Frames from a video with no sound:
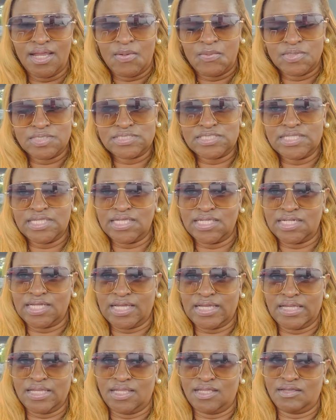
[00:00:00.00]
Once again,
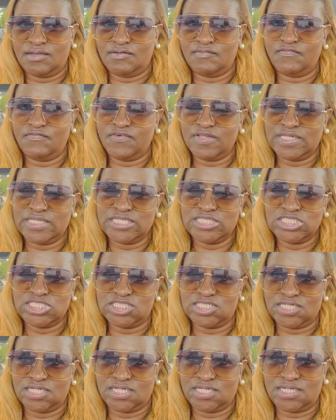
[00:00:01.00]
I am
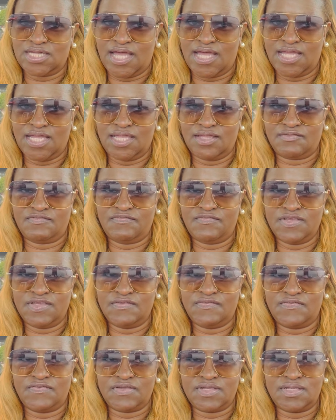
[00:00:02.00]
Felicia. I am
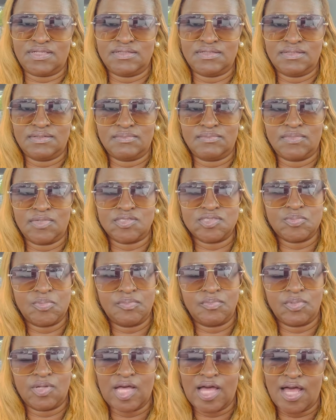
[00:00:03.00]
Fifi. Most
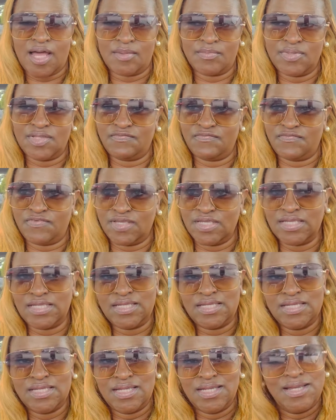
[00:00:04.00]
people call me Fee.
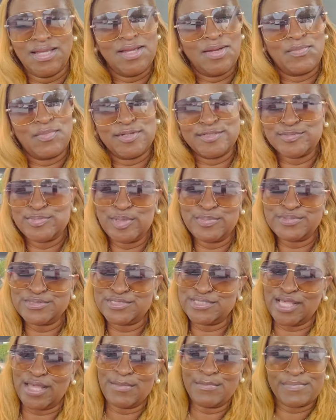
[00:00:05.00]
Most people
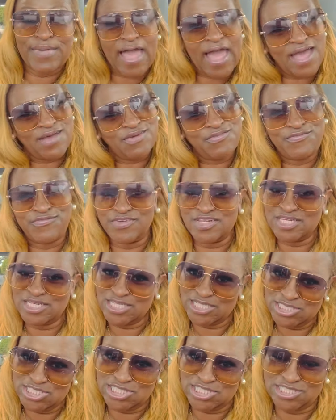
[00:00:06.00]
say bye
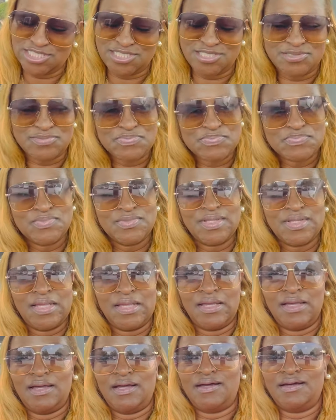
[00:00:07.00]
Felicia,
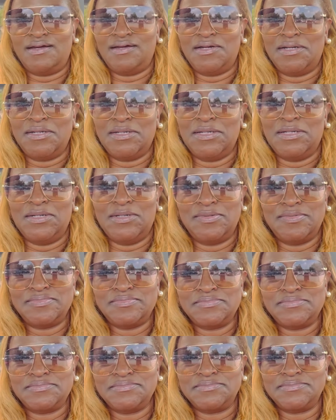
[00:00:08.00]
but
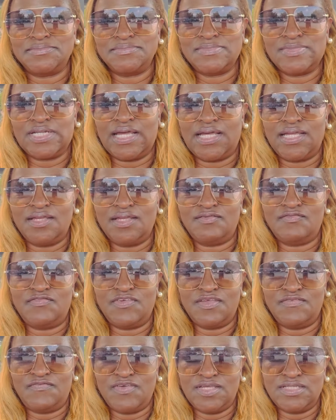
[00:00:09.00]
I am
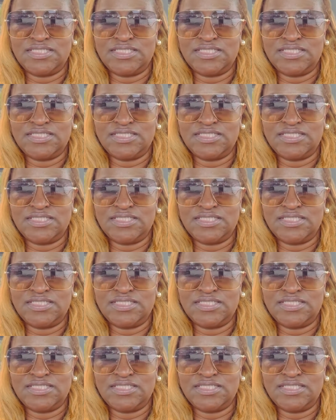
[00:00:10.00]
Fifi.